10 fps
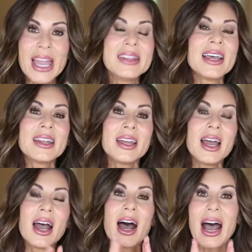And then
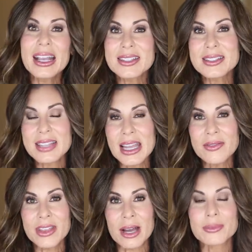I
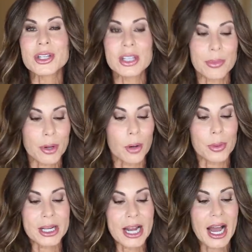save them to the
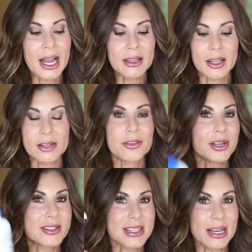appropriate highlight. For
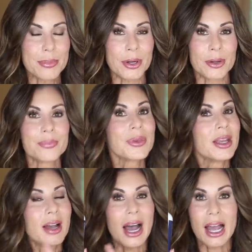example,
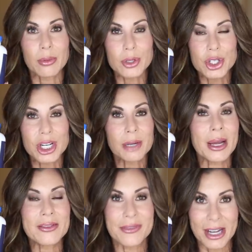I will share
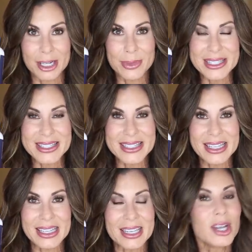my vitamin
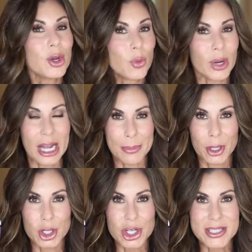C when I
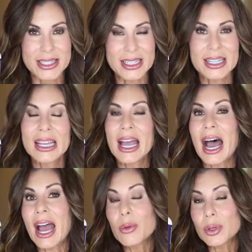purchase it.
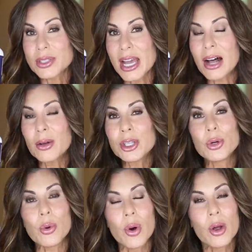I will tell
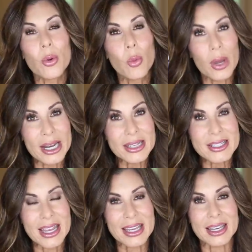you when I
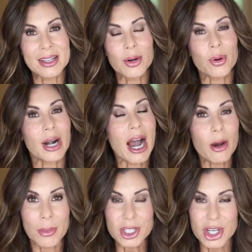take it or
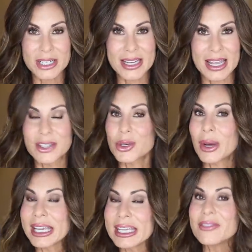how much I take. So
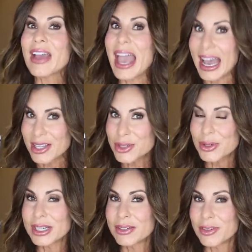I give
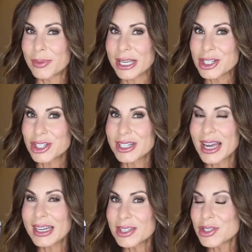extra information
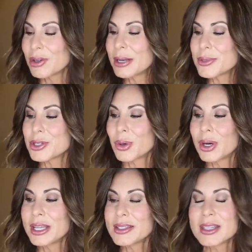on Instagram
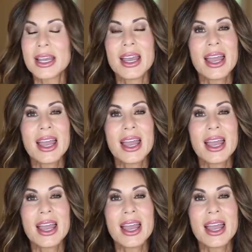stories